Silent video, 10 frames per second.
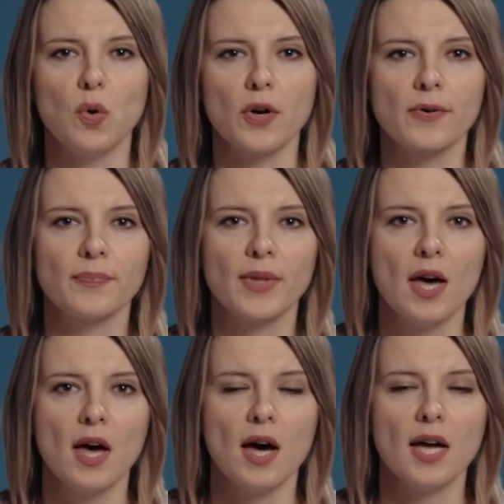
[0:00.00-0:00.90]
war.
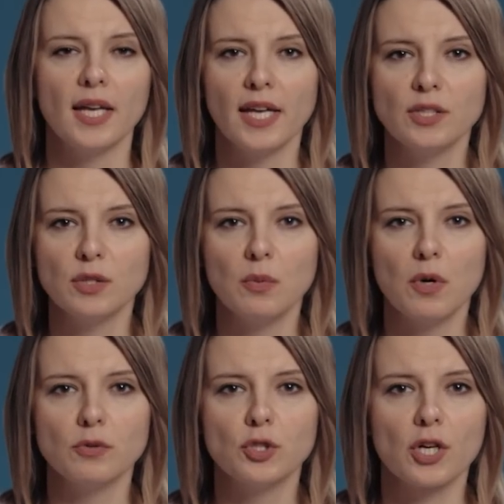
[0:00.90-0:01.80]
I like to
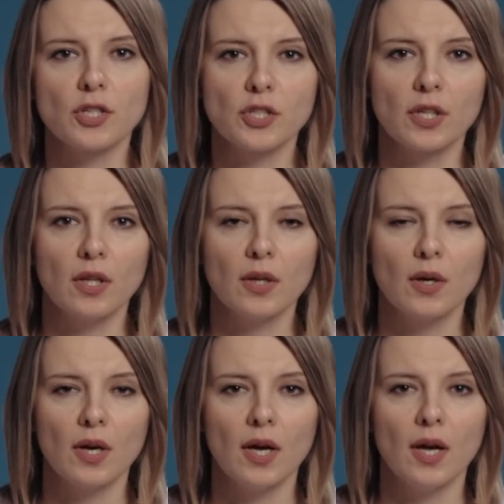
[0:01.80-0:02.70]
quote Churchill,
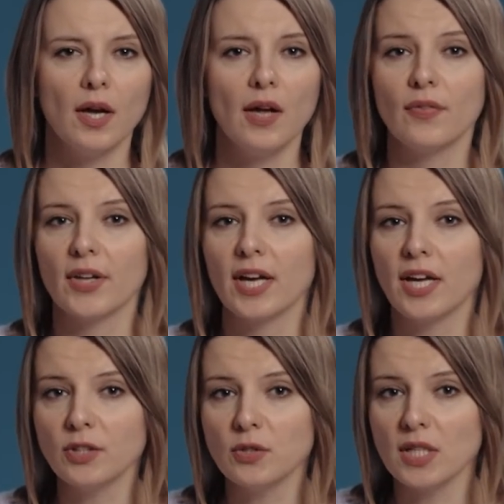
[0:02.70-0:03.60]
"If the
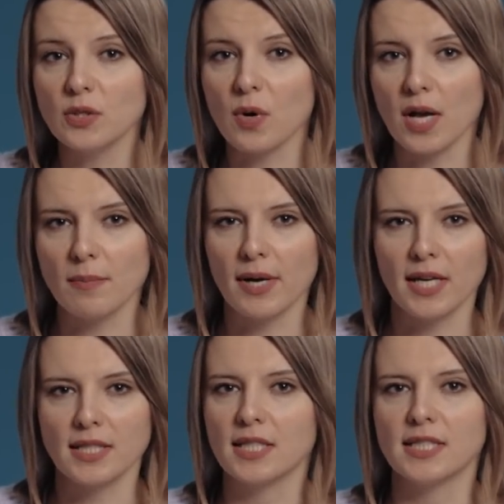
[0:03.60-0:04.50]
country is run by
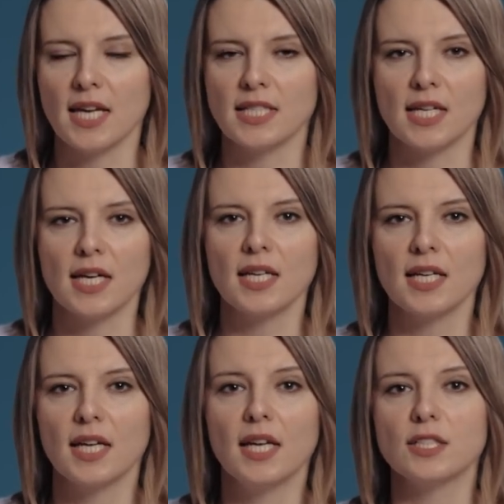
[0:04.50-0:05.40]
a dictator,
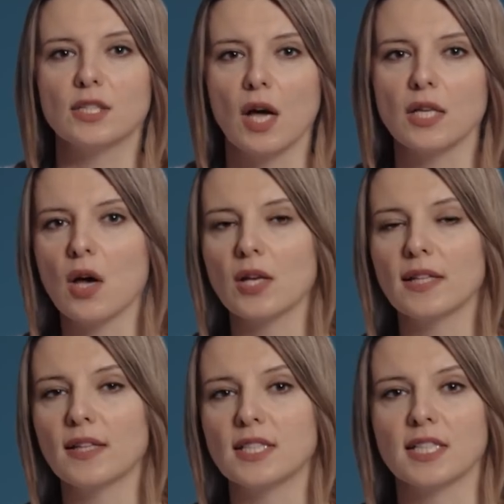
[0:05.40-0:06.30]
it is not
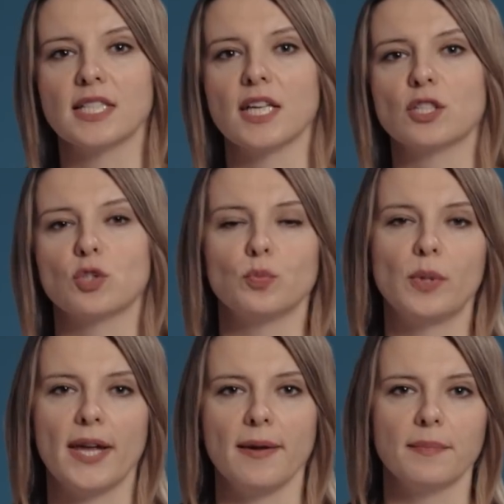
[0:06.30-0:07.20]
only the dictator to
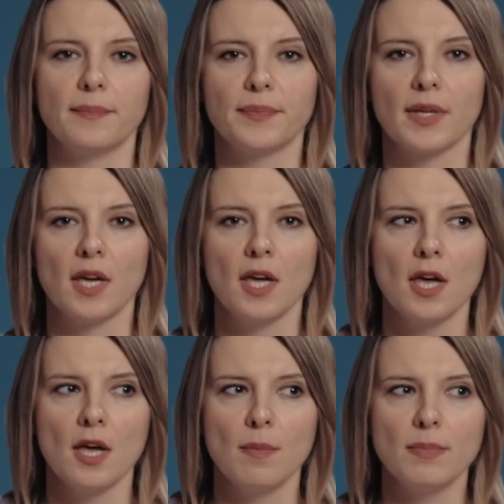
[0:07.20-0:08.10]
blame."
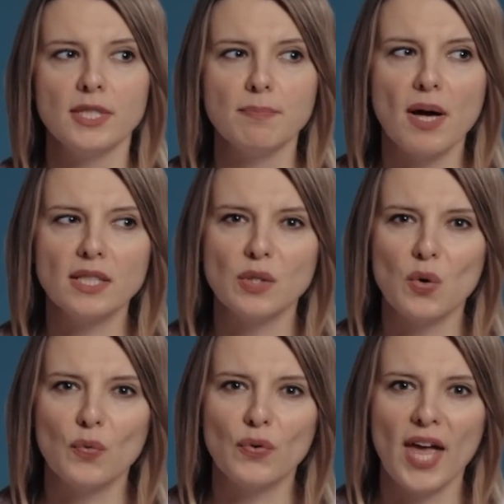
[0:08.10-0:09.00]
But a part
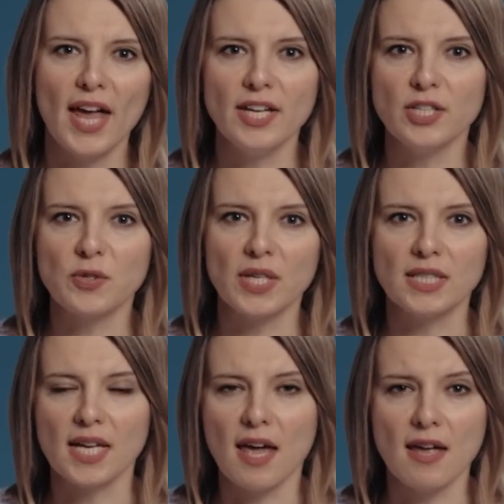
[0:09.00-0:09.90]
of
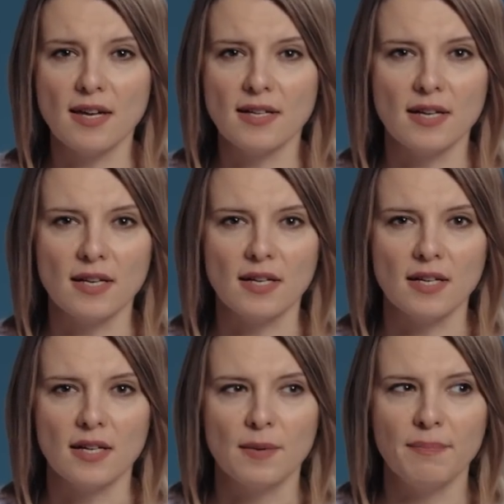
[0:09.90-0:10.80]
hatred,
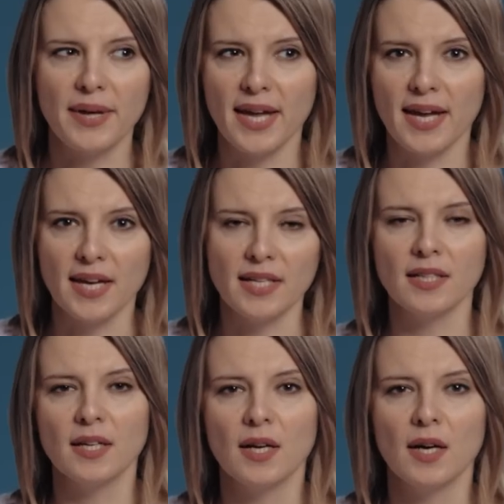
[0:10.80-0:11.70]
anger, pain,